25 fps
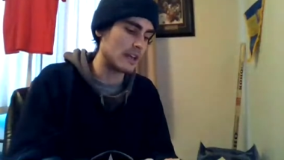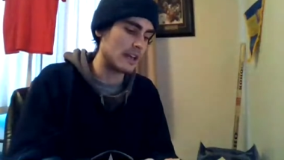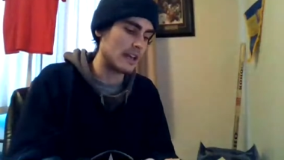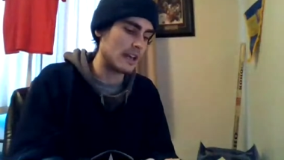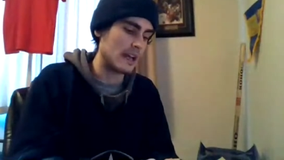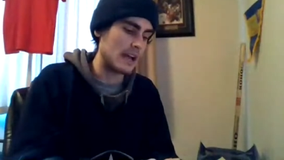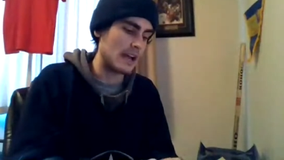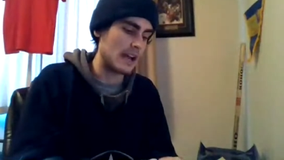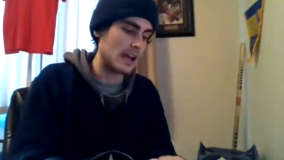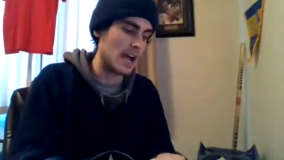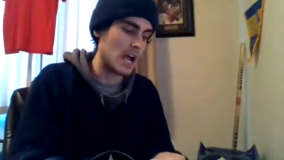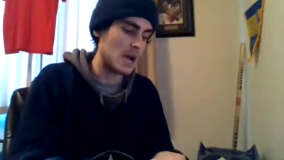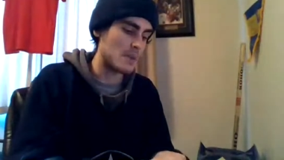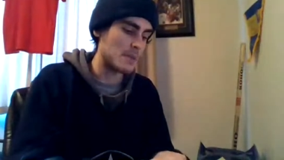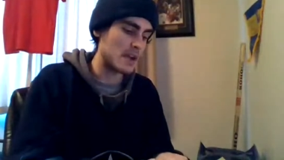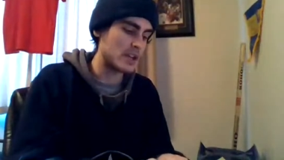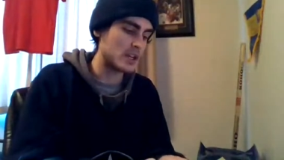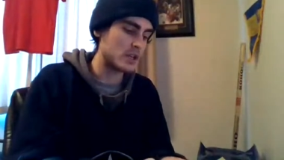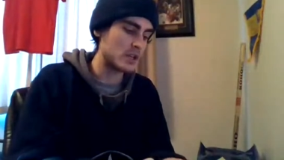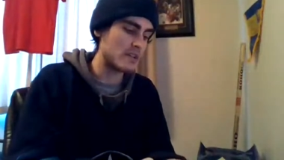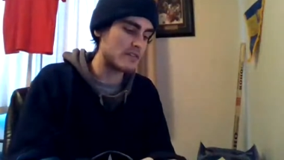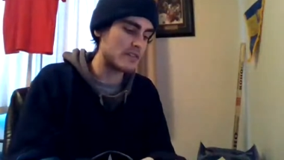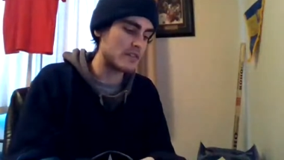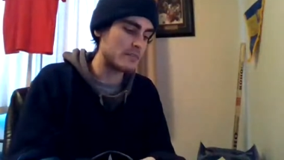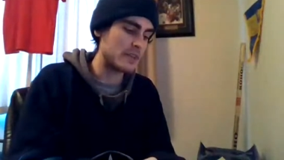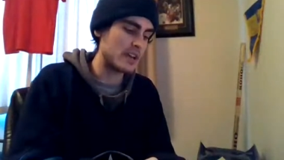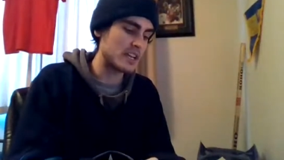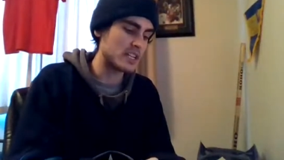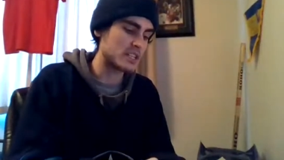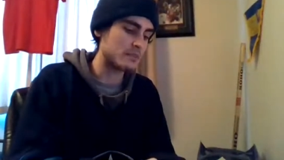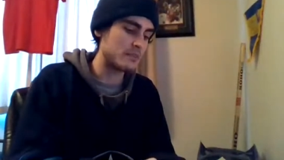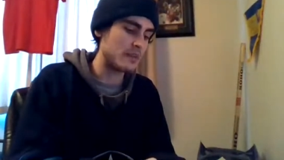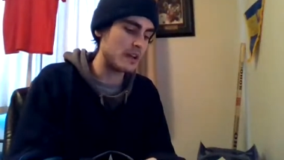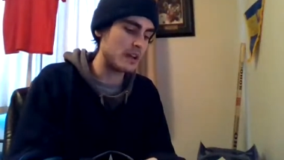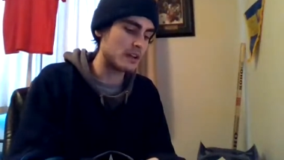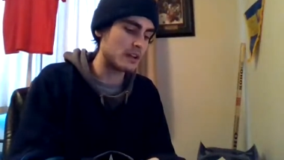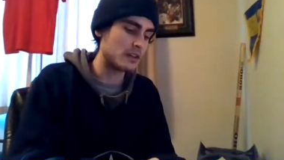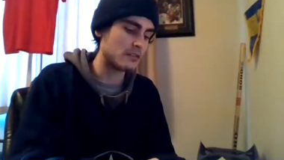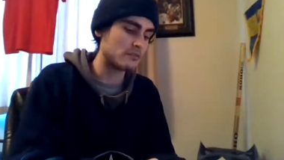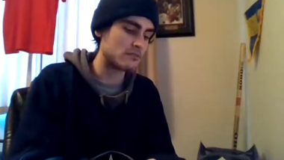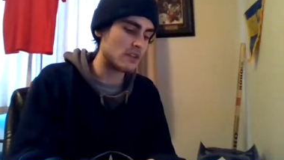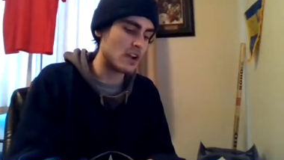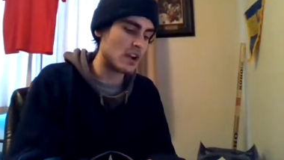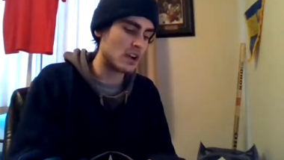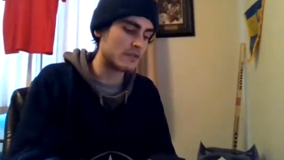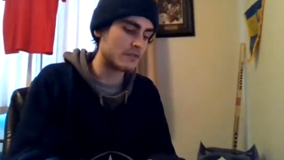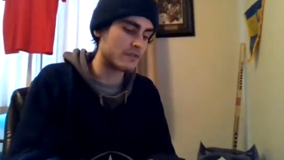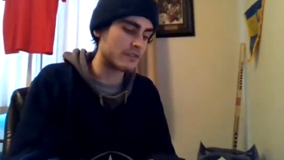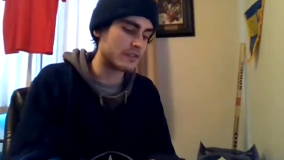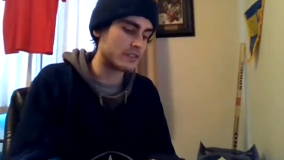I do have a best bet on
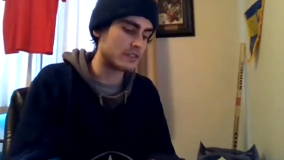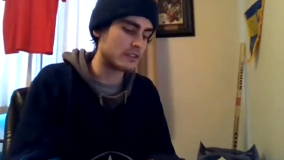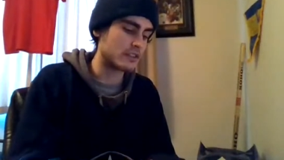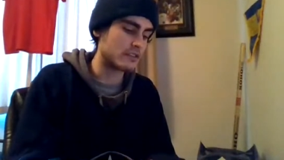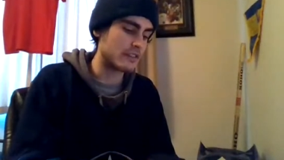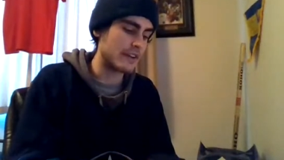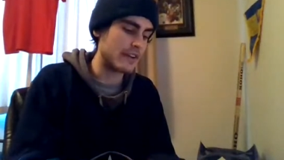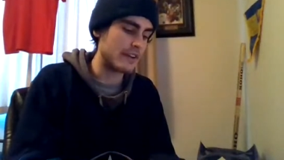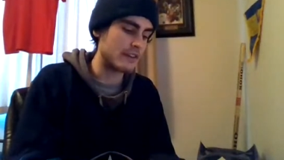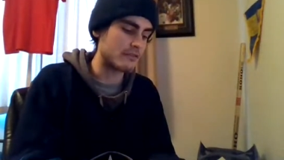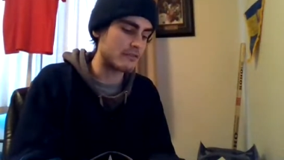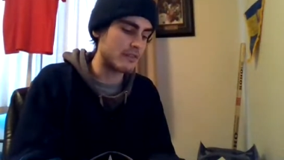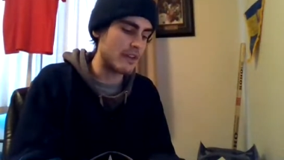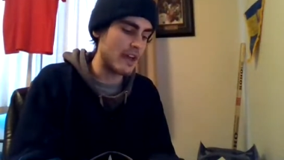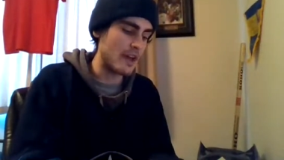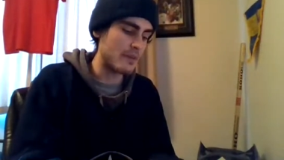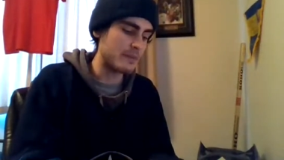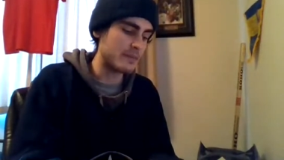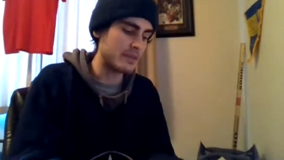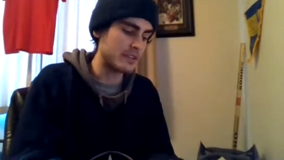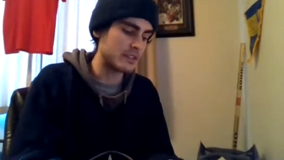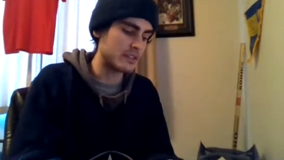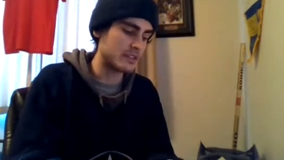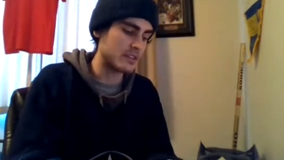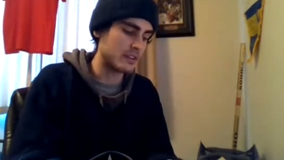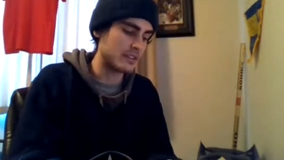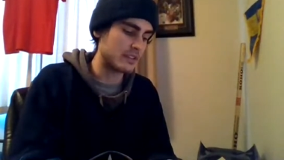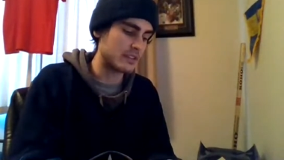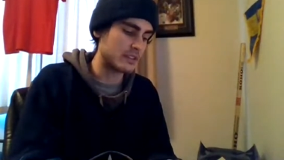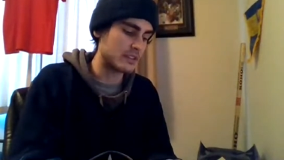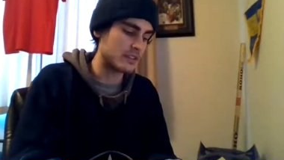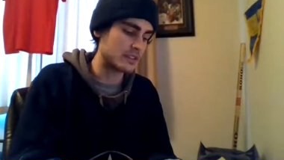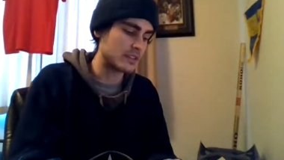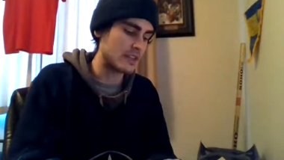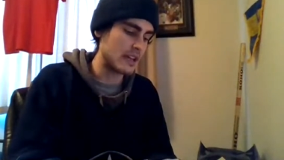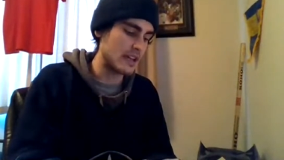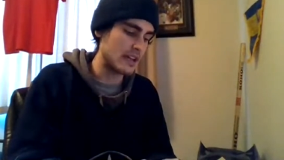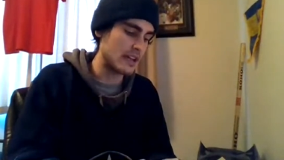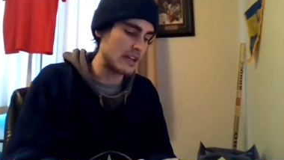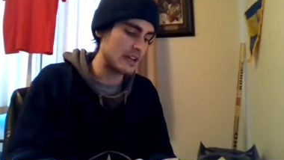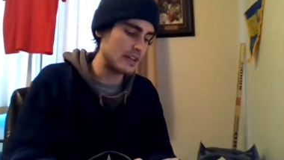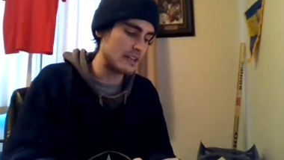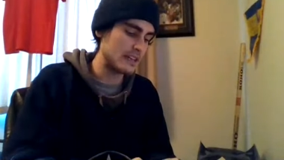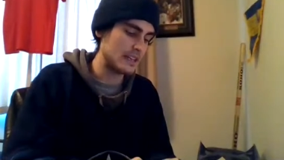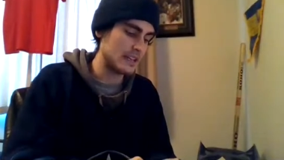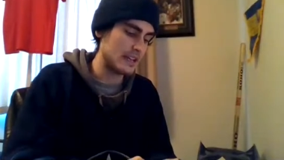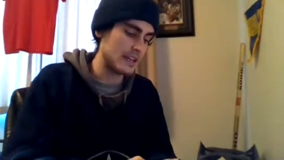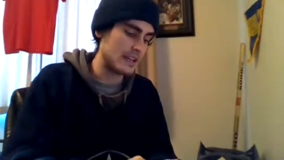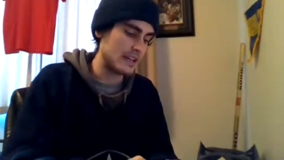Rockford Grand Rapids on the side.